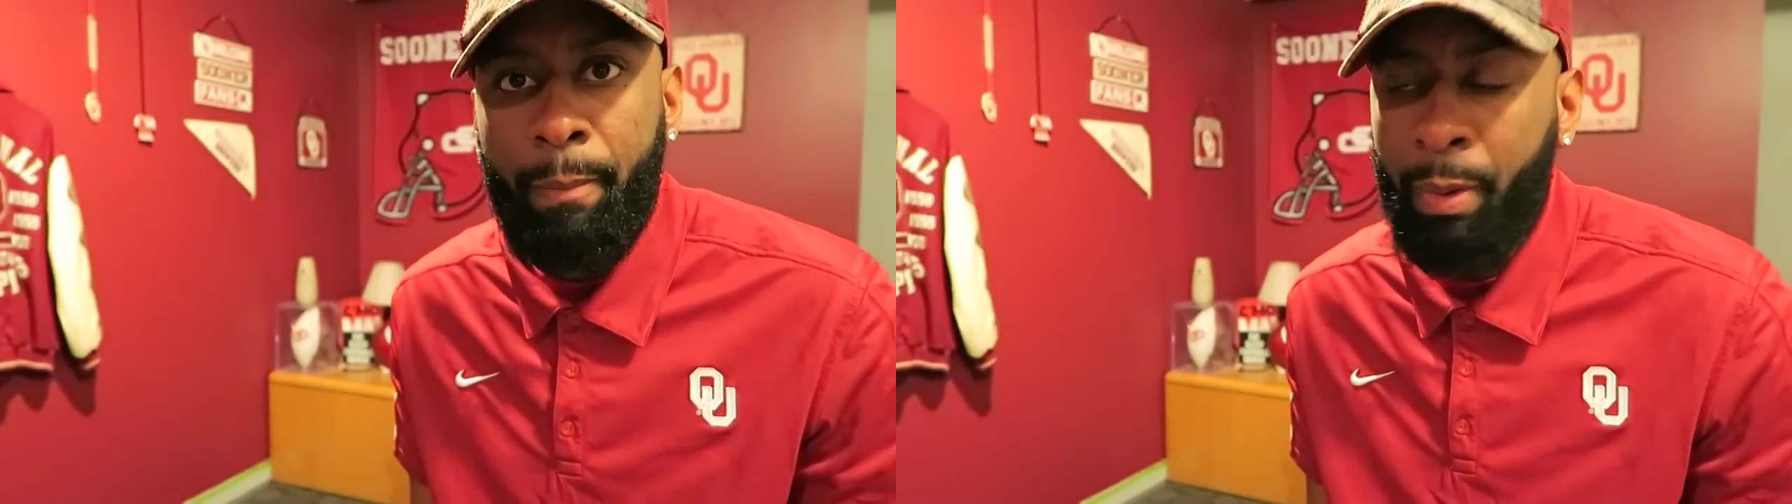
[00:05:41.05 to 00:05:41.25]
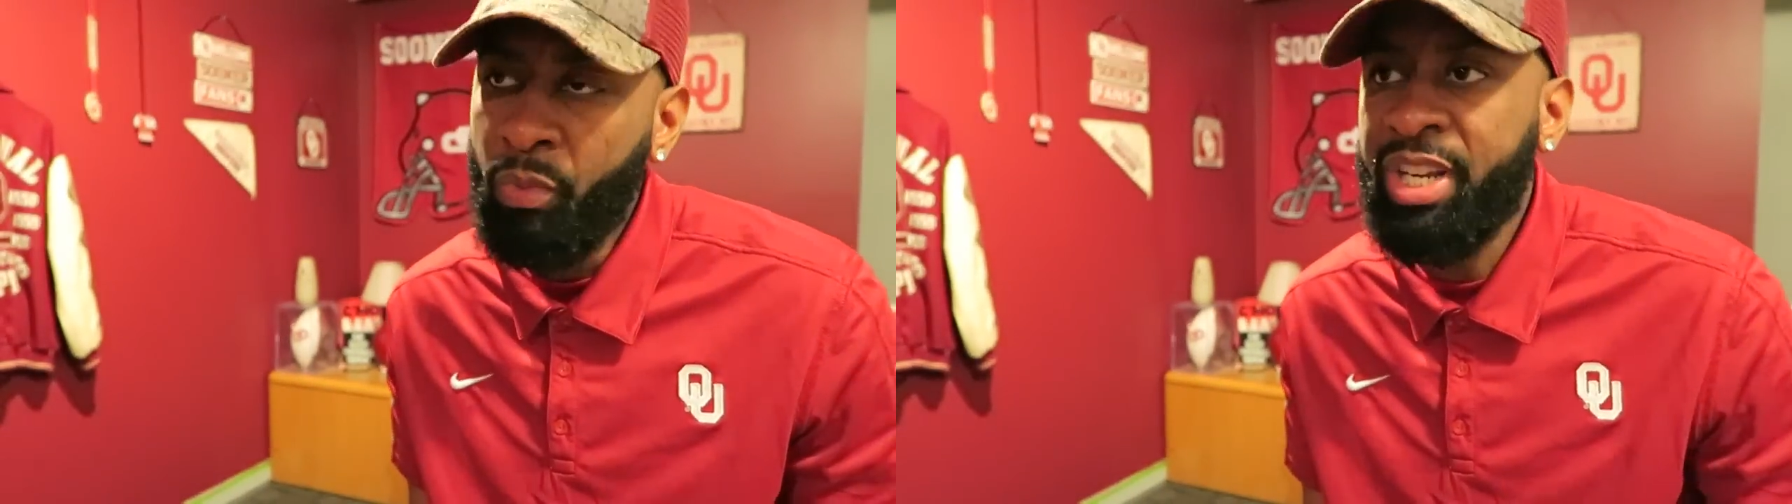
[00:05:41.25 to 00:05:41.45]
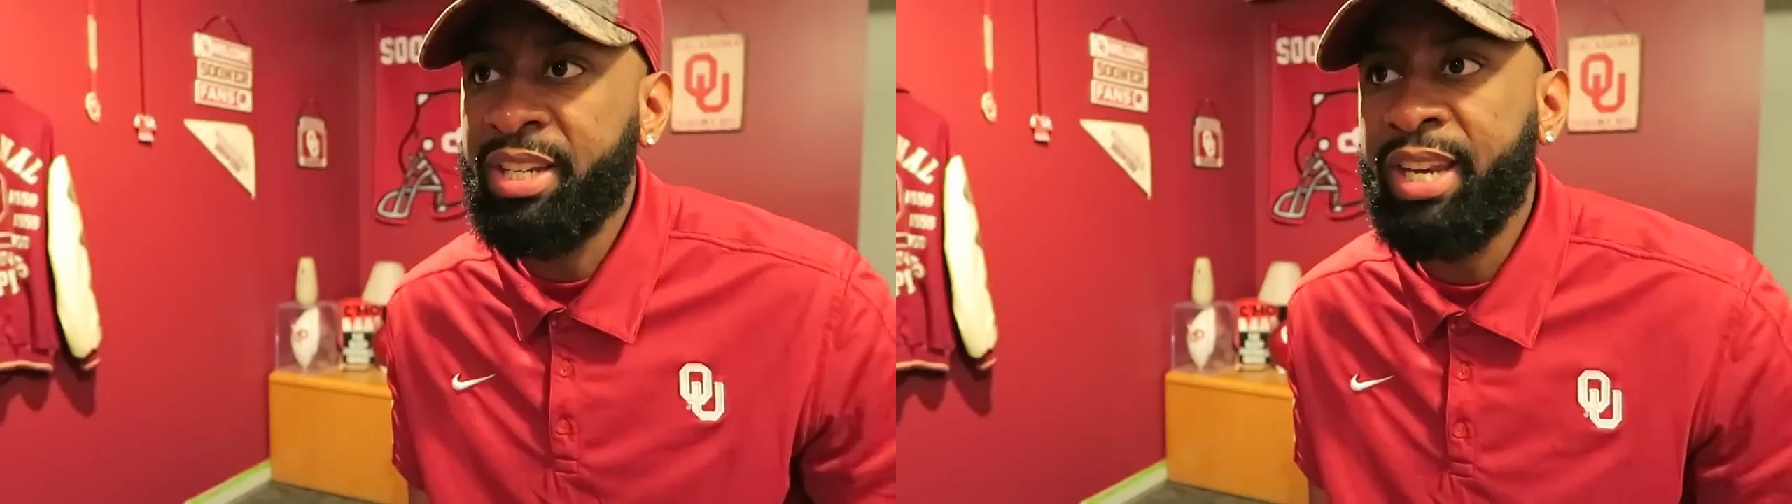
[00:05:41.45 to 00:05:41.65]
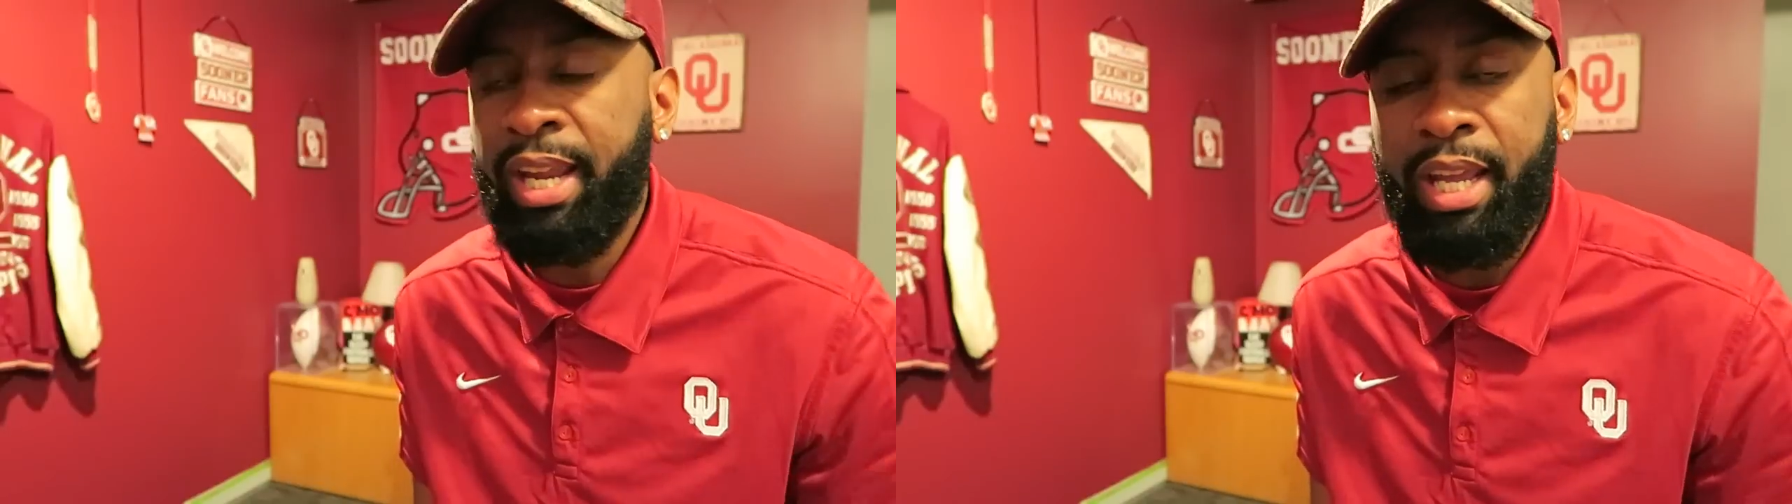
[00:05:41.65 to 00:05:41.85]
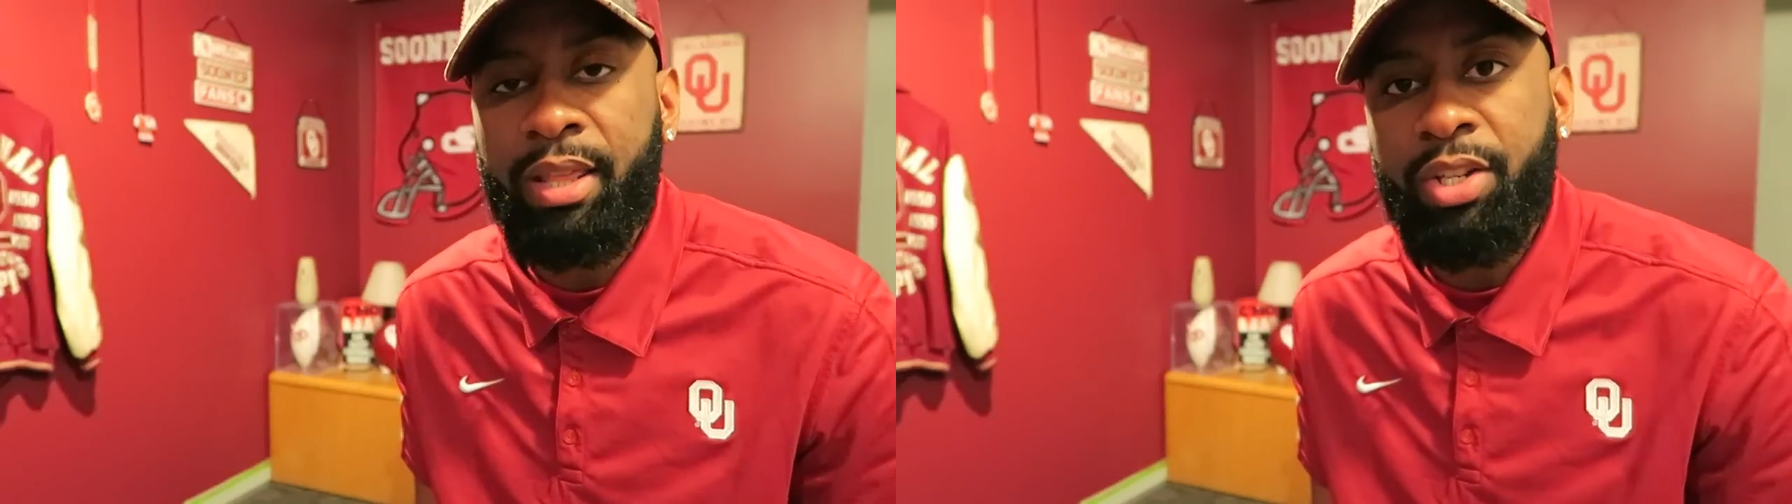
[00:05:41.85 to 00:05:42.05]
but we just
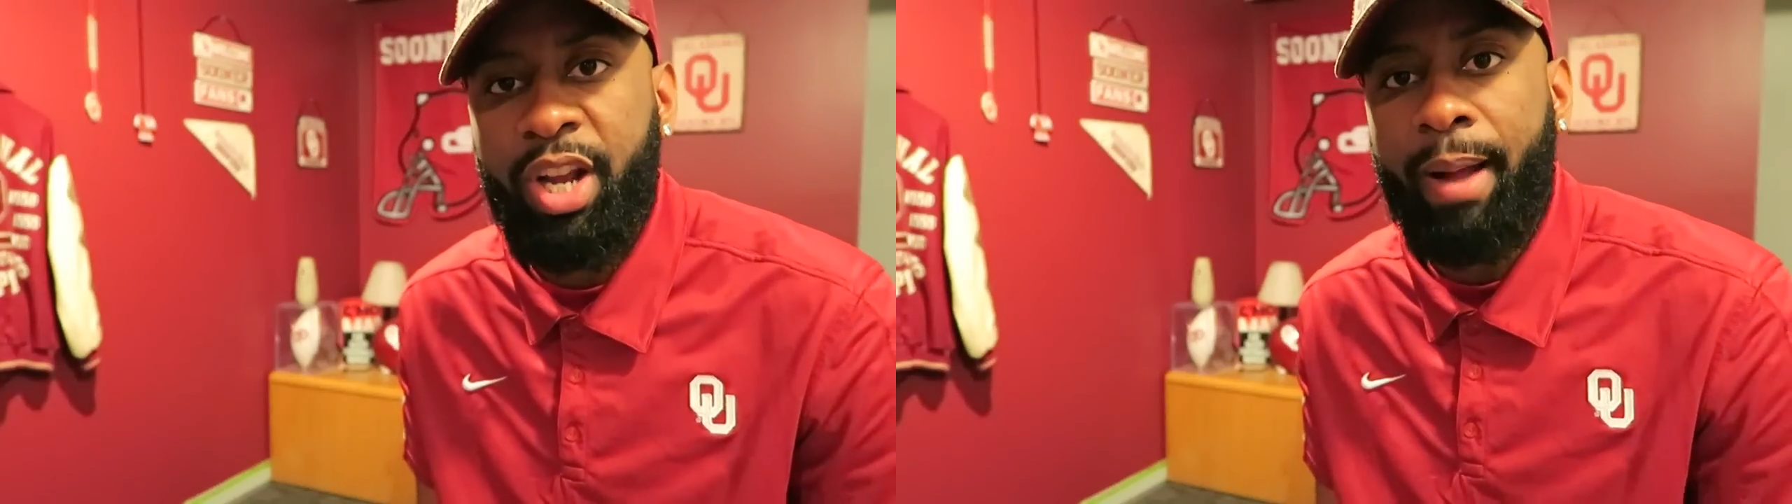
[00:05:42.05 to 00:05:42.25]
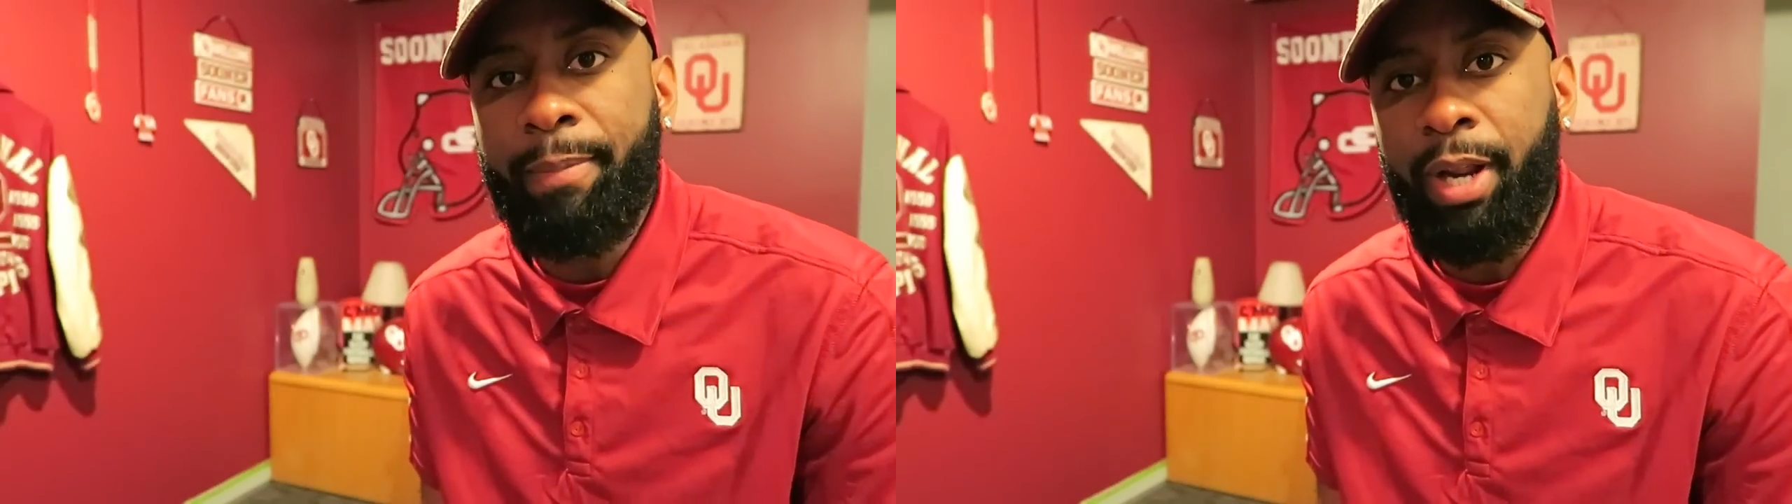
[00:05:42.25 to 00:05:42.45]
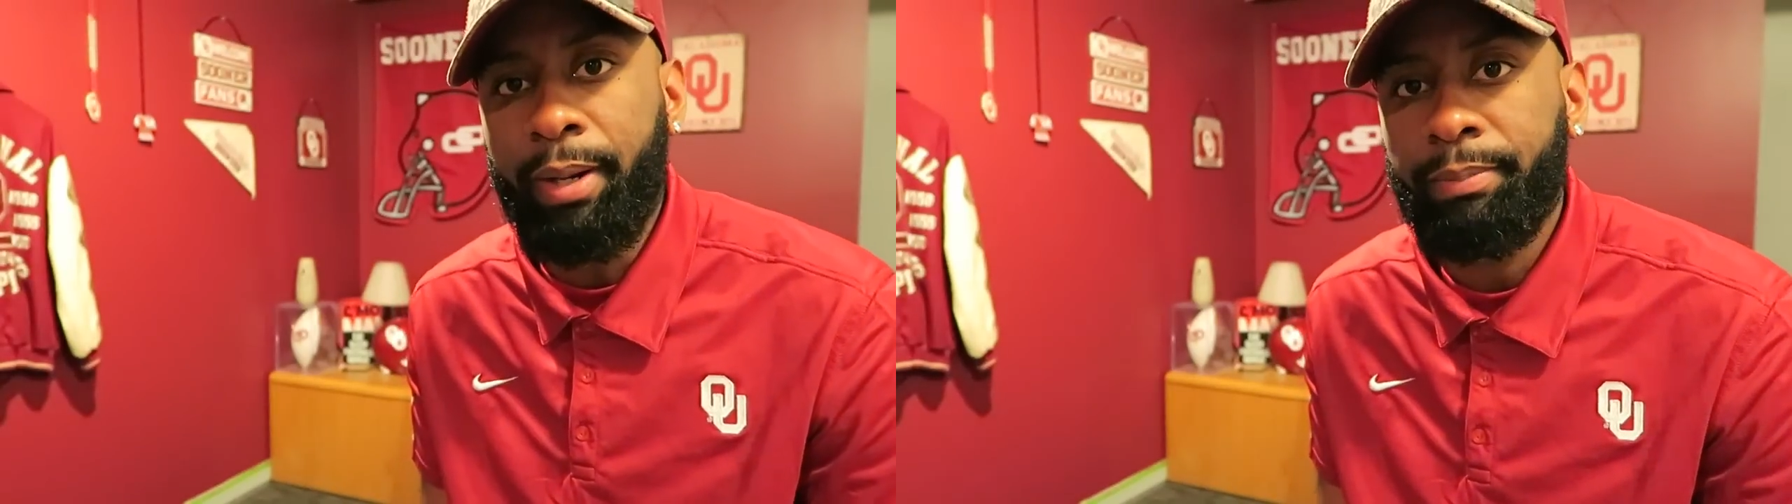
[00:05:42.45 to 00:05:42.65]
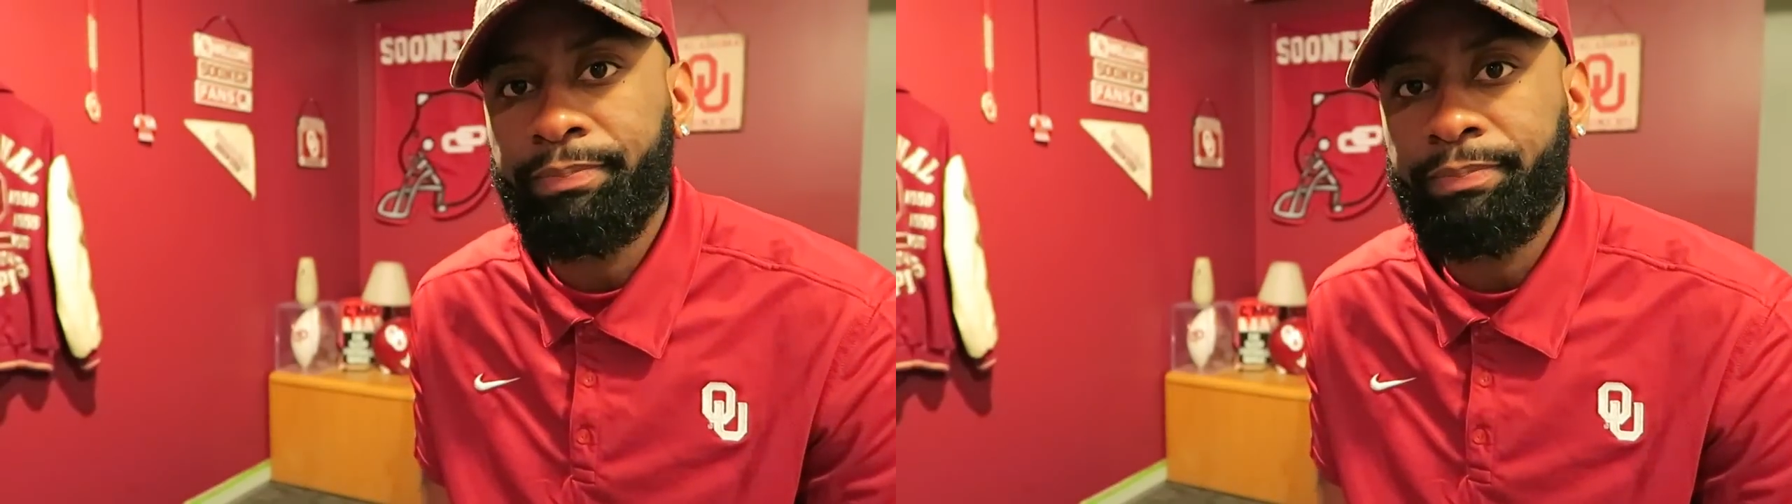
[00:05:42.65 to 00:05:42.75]
didn't get the job done.